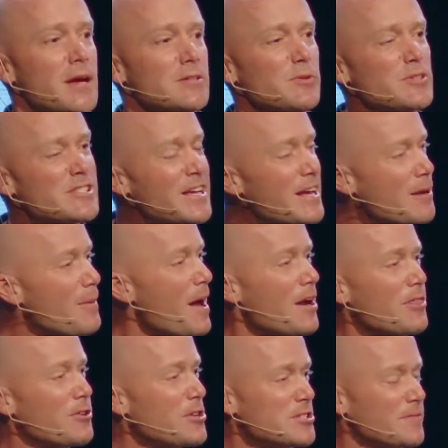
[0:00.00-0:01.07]
So I was thinking about
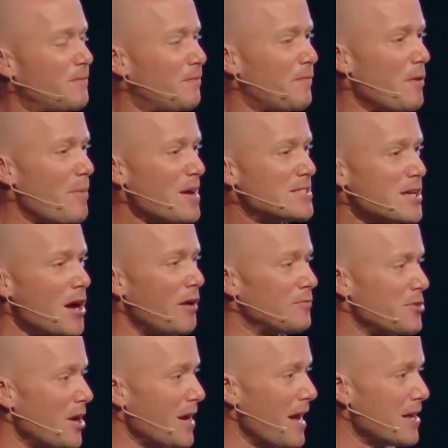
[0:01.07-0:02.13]
it just for
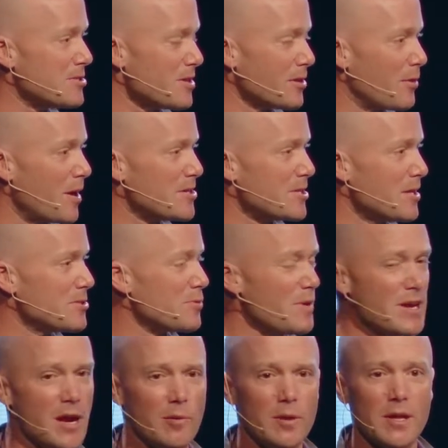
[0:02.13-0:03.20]
myself, trying to answer the question this
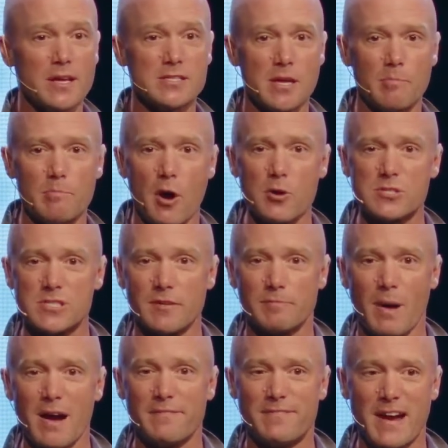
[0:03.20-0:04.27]
week. I realized that most of
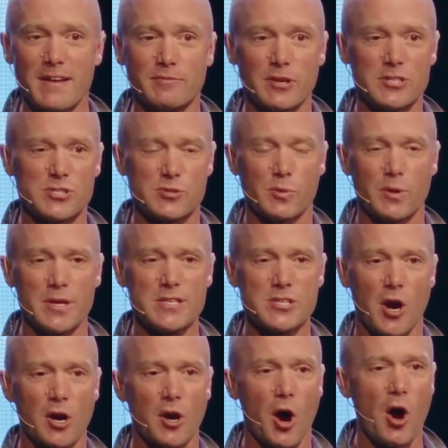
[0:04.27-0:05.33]
my favorite stories
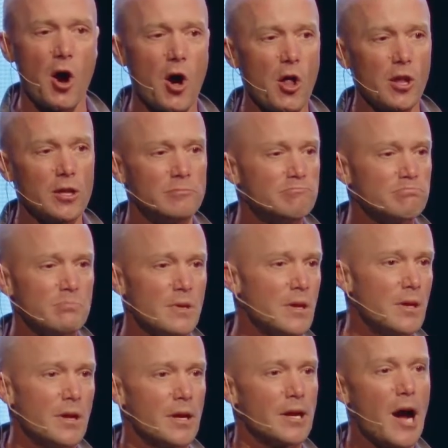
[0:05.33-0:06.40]
are all
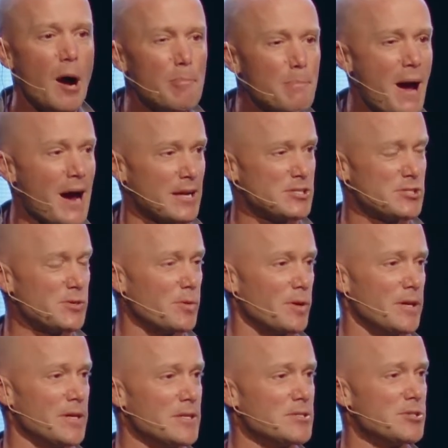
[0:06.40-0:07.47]
comeback
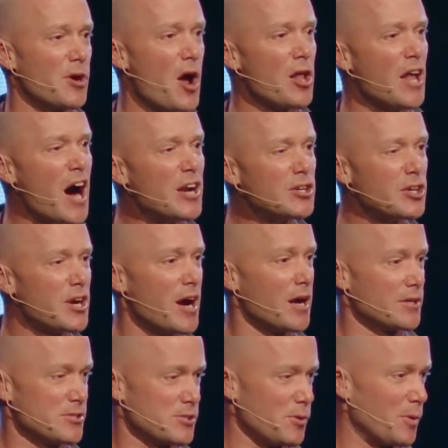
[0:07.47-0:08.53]
stories. They're all
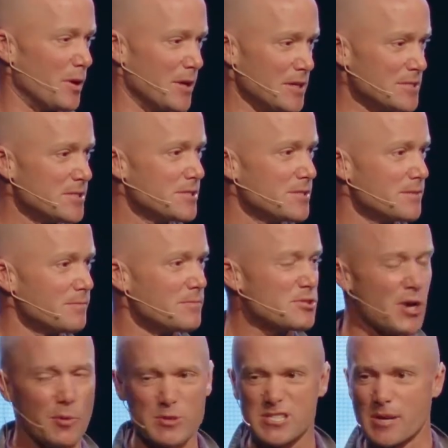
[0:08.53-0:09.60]
underdog stories.
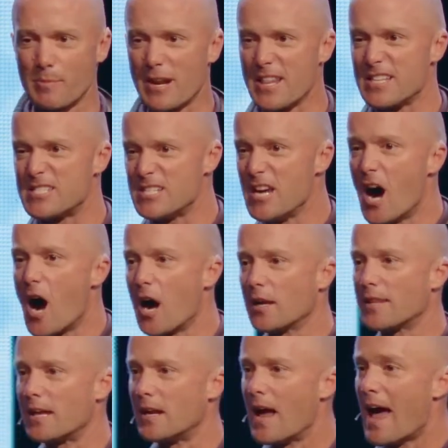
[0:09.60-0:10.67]
Start with somebody that's
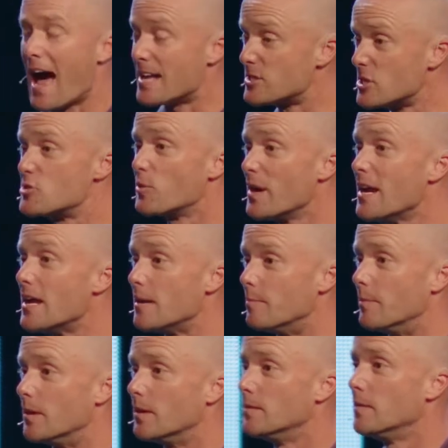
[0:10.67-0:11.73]
young that has a
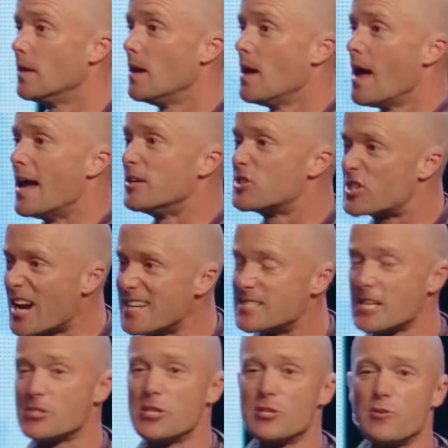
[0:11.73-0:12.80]
dream and
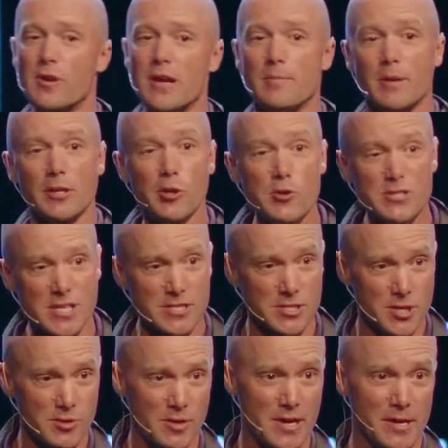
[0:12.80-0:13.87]
chases the dream and loses
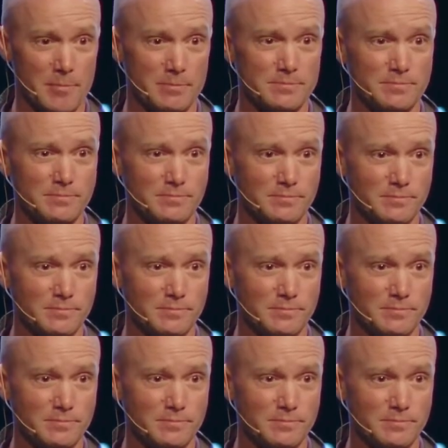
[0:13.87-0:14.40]
the dream,